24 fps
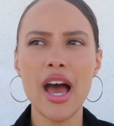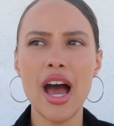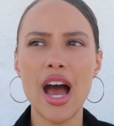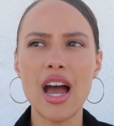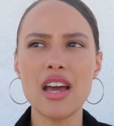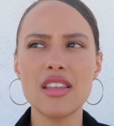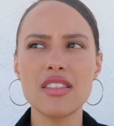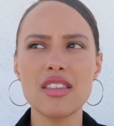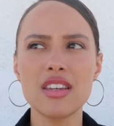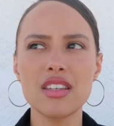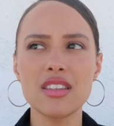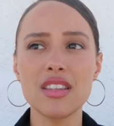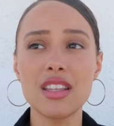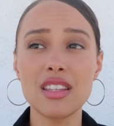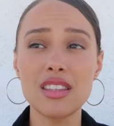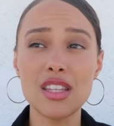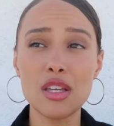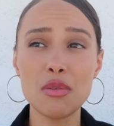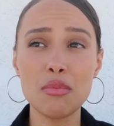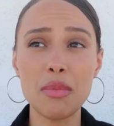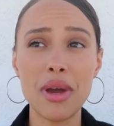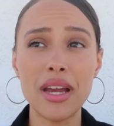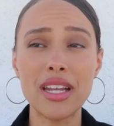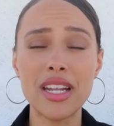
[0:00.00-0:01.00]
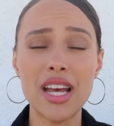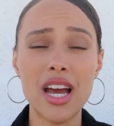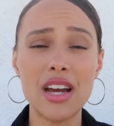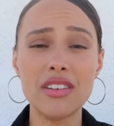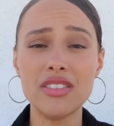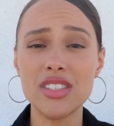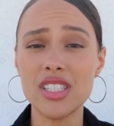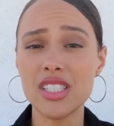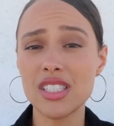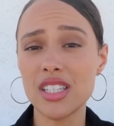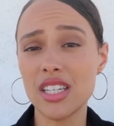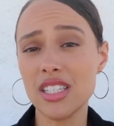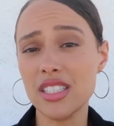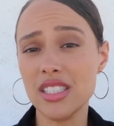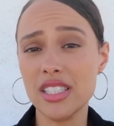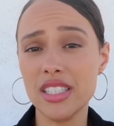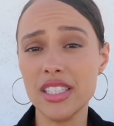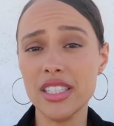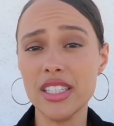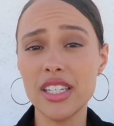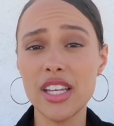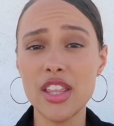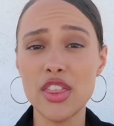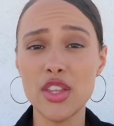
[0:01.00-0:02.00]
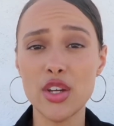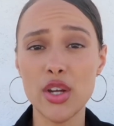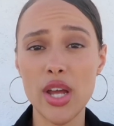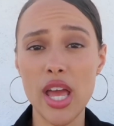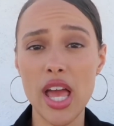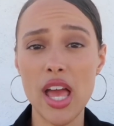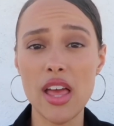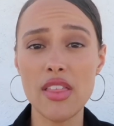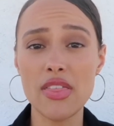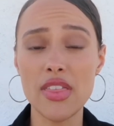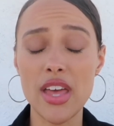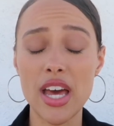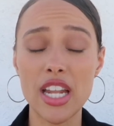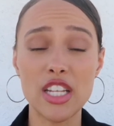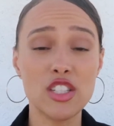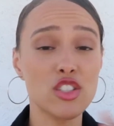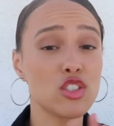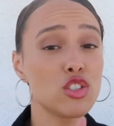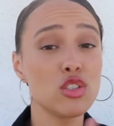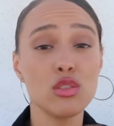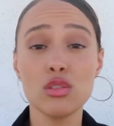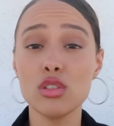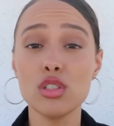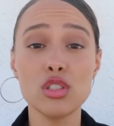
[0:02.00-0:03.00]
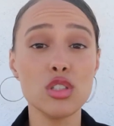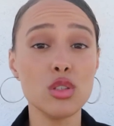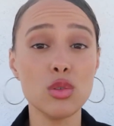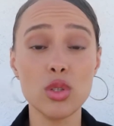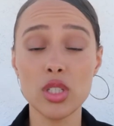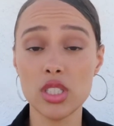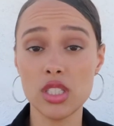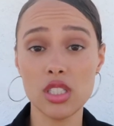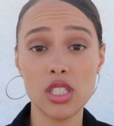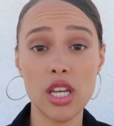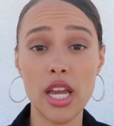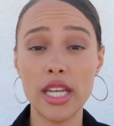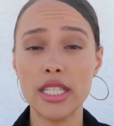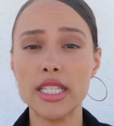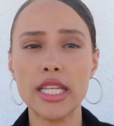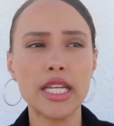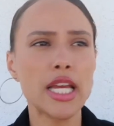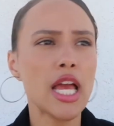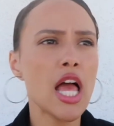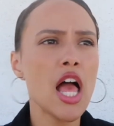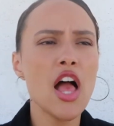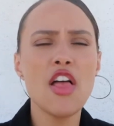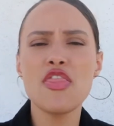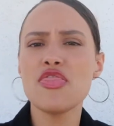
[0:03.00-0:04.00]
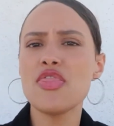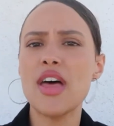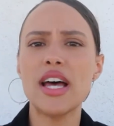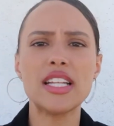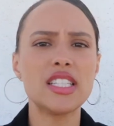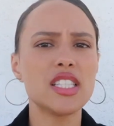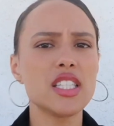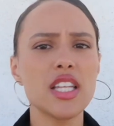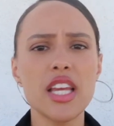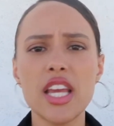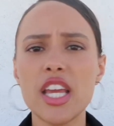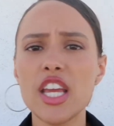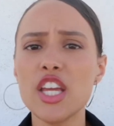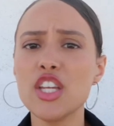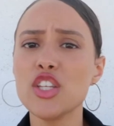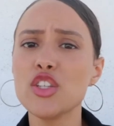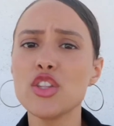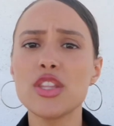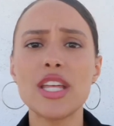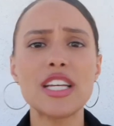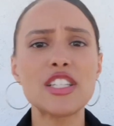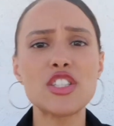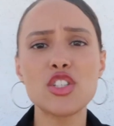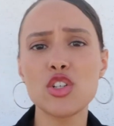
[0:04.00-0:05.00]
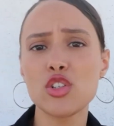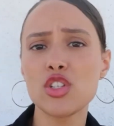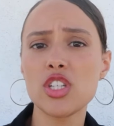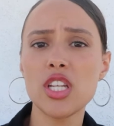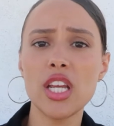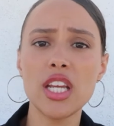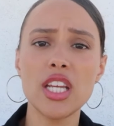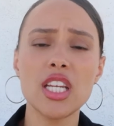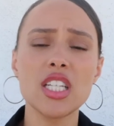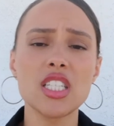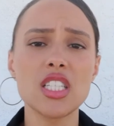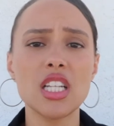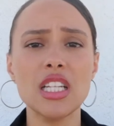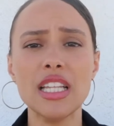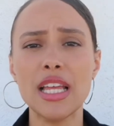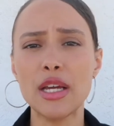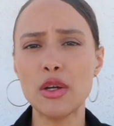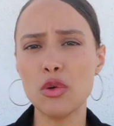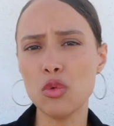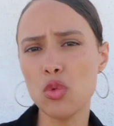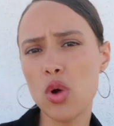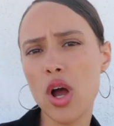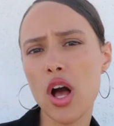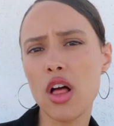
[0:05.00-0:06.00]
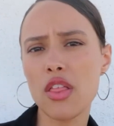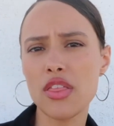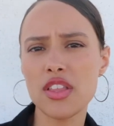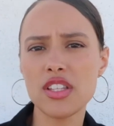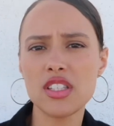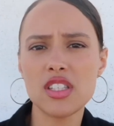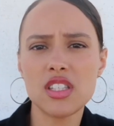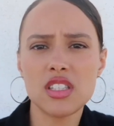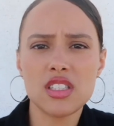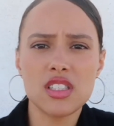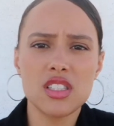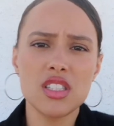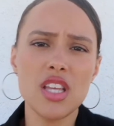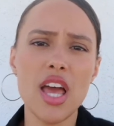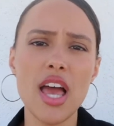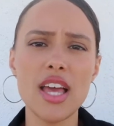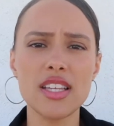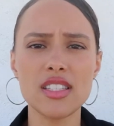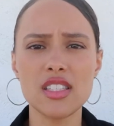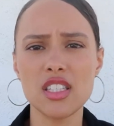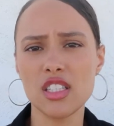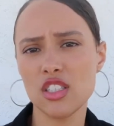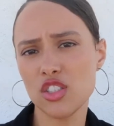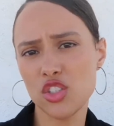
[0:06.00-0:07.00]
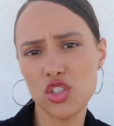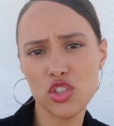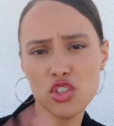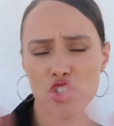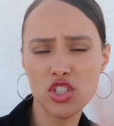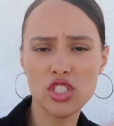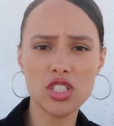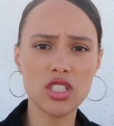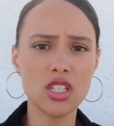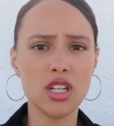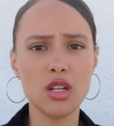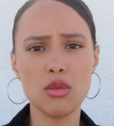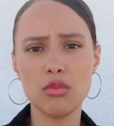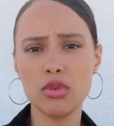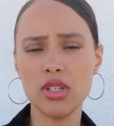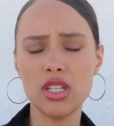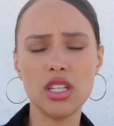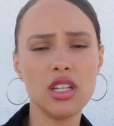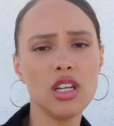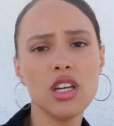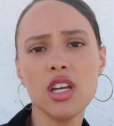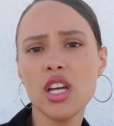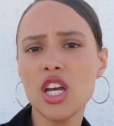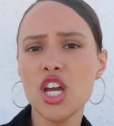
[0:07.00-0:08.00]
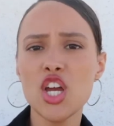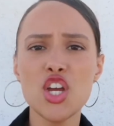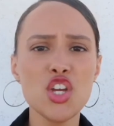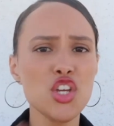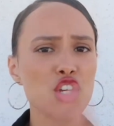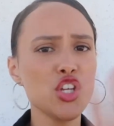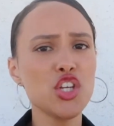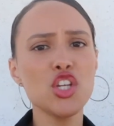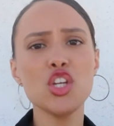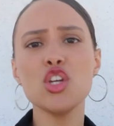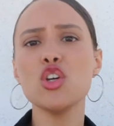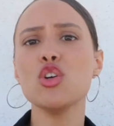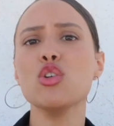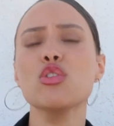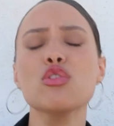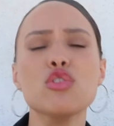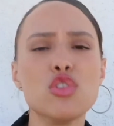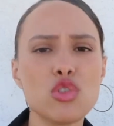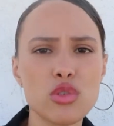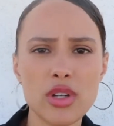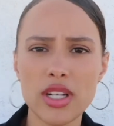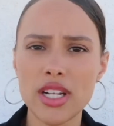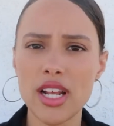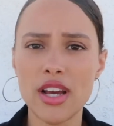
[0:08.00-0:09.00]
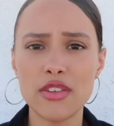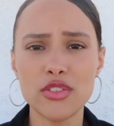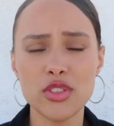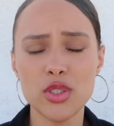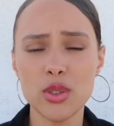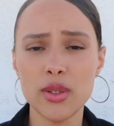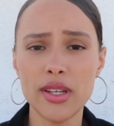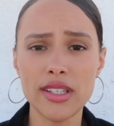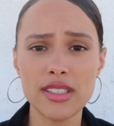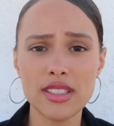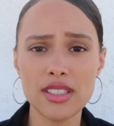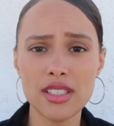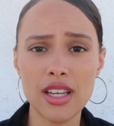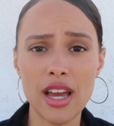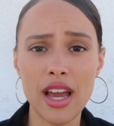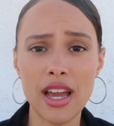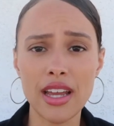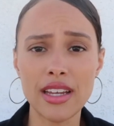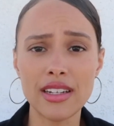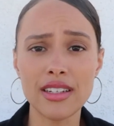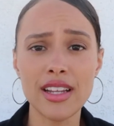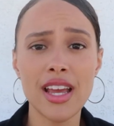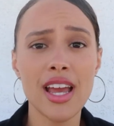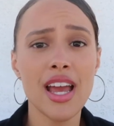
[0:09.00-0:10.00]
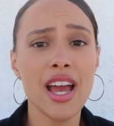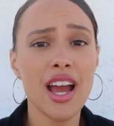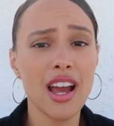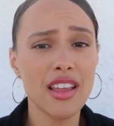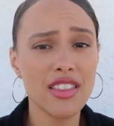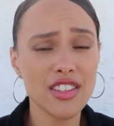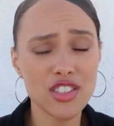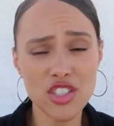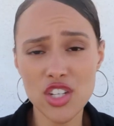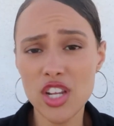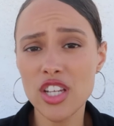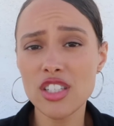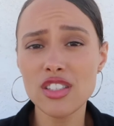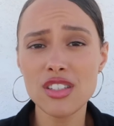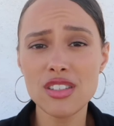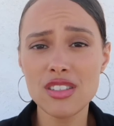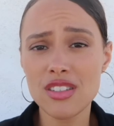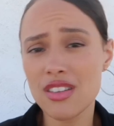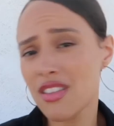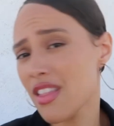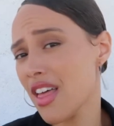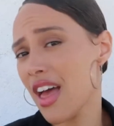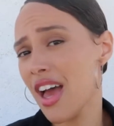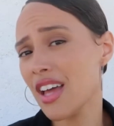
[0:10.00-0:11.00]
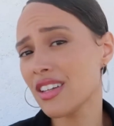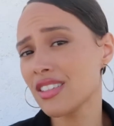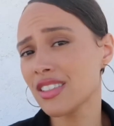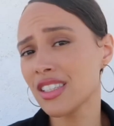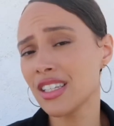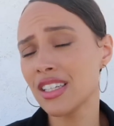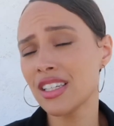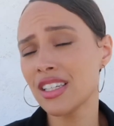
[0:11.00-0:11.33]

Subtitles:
I think that they might have this idea in their head that as soon as you get signed, like that's it, that's your ticket to like wealth and success, and you're just gonna be huge right after you get signed. And the chances of that